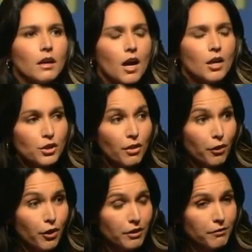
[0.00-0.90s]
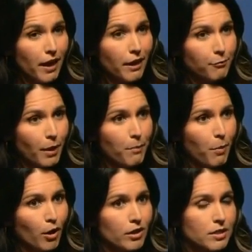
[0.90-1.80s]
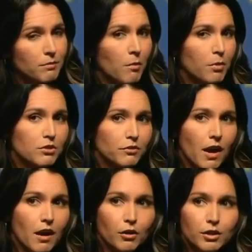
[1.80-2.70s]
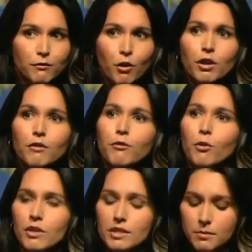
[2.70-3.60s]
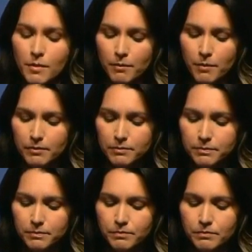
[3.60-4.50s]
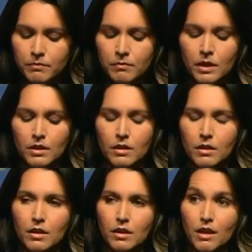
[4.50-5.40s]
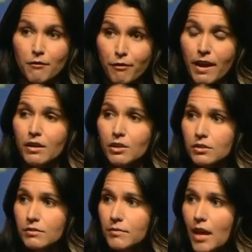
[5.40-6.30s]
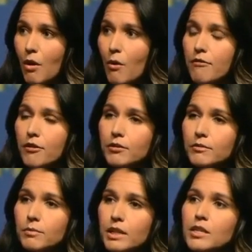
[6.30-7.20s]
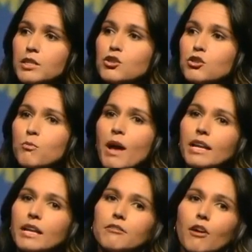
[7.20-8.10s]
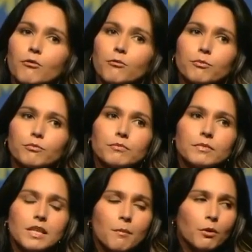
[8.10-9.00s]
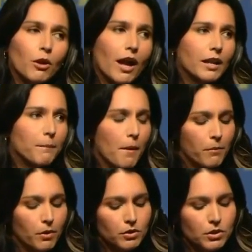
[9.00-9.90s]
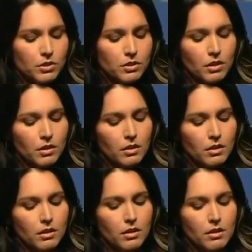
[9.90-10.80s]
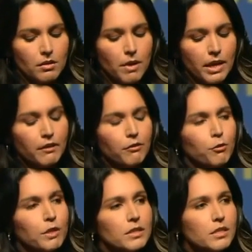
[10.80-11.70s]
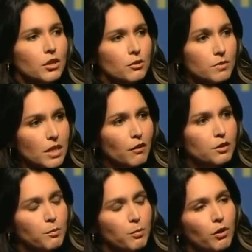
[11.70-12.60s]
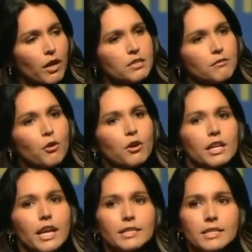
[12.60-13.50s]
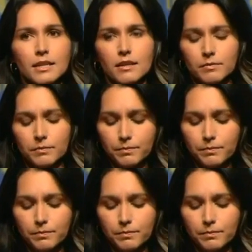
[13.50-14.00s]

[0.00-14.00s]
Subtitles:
135 bipartisan members of Congress voted for this amendment. It failed, however, because too many of our Democratic members, many of whom consider themselves to be progressive, voted against it.